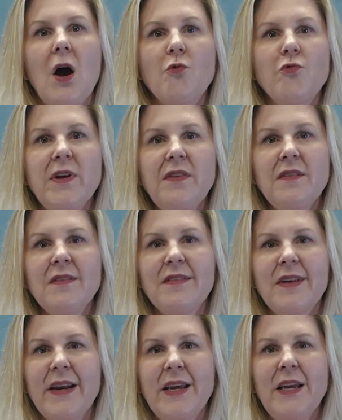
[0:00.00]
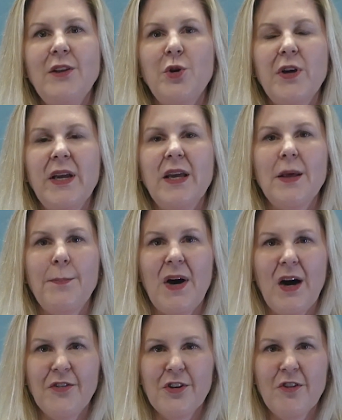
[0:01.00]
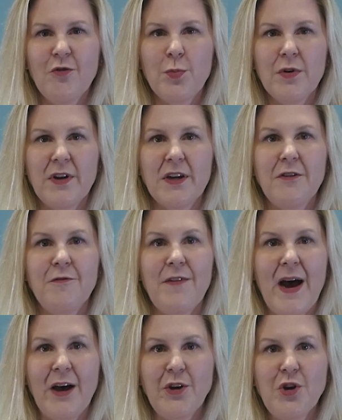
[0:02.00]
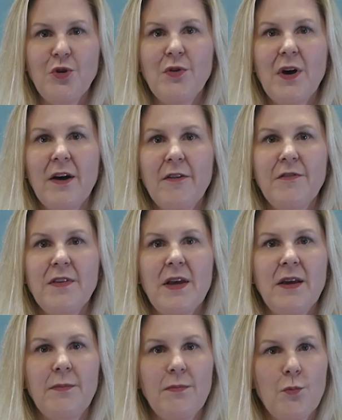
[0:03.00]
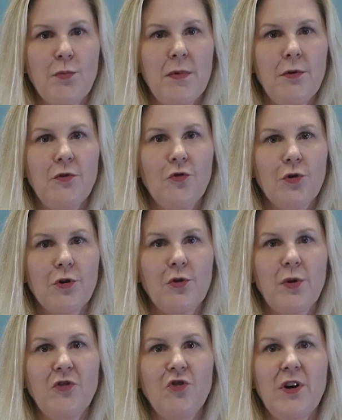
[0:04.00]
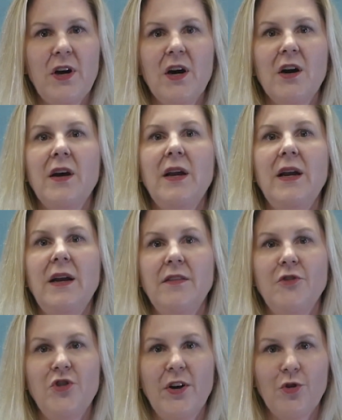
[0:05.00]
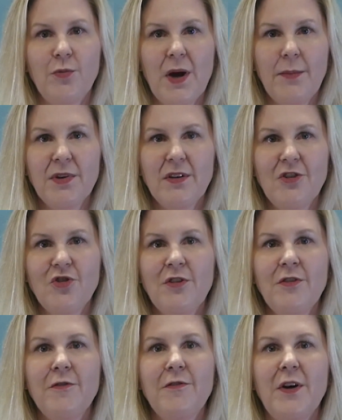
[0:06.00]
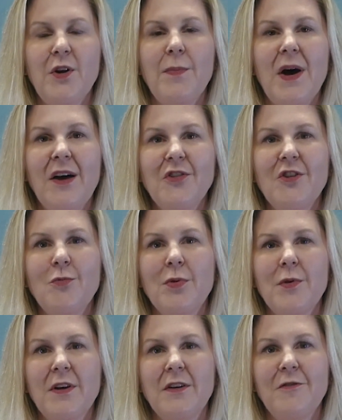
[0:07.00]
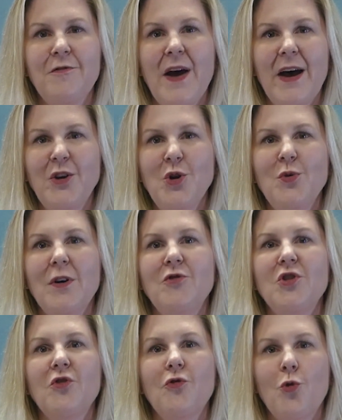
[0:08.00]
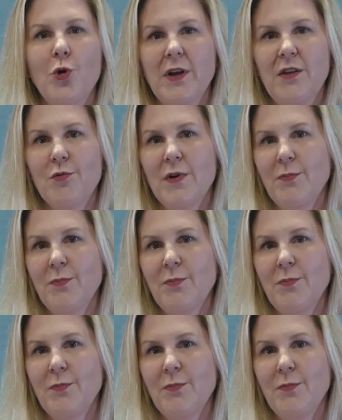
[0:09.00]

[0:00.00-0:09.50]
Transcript: A recent study looking at the positive predictive value of the mood disorder questionnaire in the general population found a positive predictive value of just 43%,